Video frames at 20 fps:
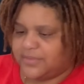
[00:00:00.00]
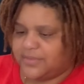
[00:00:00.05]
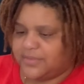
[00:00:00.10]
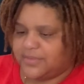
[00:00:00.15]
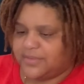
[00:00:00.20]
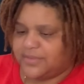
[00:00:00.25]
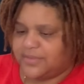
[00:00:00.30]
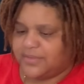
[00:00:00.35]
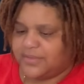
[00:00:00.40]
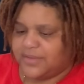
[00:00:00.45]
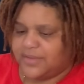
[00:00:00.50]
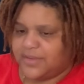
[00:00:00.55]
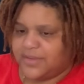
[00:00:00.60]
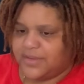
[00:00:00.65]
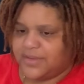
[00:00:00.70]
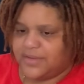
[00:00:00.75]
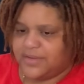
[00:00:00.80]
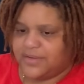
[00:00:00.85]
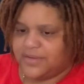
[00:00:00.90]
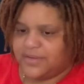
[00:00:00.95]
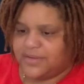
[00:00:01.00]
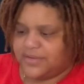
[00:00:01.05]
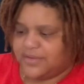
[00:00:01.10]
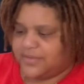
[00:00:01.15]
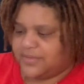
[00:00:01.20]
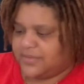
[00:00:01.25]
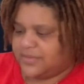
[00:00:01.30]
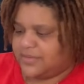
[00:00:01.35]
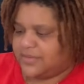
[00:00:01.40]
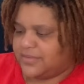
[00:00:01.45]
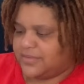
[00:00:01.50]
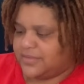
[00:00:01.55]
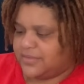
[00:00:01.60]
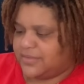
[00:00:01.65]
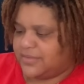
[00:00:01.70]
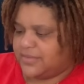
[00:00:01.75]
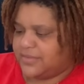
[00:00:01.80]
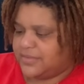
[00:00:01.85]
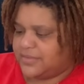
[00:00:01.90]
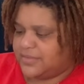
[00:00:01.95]

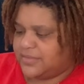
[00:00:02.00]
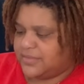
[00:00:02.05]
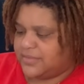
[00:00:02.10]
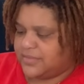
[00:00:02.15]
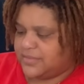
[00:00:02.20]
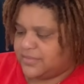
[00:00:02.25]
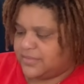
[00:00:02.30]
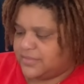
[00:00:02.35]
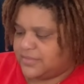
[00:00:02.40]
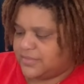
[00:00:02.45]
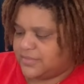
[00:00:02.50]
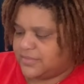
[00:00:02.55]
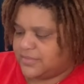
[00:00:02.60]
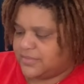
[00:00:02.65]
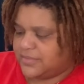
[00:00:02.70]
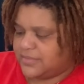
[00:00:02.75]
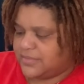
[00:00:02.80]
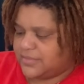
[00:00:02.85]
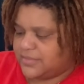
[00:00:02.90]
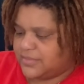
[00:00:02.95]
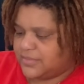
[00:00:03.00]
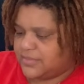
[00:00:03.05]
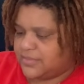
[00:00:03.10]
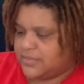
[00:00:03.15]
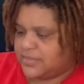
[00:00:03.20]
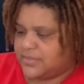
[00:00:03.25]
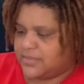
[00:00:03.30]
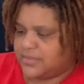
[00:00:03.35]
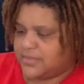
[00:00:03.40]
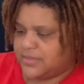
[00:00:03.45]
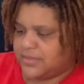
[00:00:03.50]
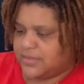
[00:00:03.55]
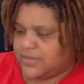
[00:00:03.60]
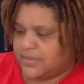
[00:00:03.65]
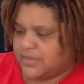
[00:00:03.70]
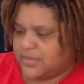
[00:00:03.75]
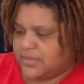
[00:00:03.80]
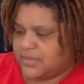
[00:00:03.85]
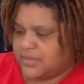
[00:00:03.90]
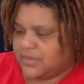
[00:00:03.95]

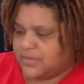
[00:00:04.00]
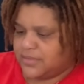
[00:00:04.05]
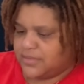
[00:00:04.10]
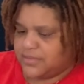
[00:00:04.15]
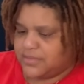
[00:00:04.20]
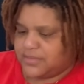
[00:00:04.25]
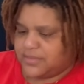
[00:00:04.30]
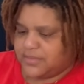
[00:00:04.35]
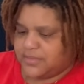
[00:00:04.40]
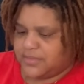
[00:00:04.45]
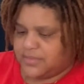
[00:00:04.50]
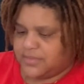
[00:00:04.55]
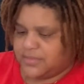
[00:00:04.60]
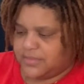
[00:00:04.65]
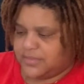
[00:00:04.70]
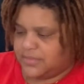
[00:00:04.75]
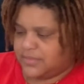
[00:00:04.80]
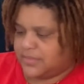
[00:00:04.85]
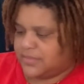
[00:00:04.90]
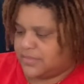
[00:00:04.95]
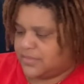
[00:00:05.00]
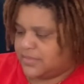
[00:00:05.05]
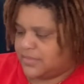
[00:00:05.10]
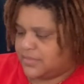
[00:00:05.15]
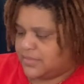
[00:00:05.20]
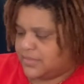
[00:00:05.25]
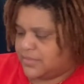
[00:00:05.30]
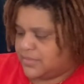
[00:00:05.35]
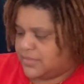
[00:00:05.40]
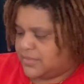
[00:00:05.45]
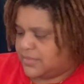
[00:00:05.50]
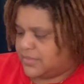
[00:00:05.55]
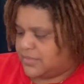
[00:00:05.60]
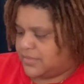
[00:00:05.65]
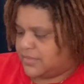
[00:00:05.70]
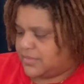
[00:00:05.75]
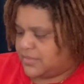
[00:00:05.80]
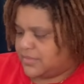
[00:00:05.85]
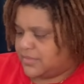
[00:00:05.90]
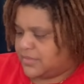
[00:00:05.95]

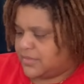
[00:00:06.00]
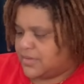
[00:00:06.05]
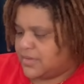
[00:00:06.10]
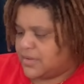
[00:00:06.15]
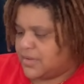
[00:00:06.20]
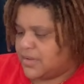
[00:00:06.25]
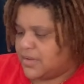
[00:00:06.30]
[no speech]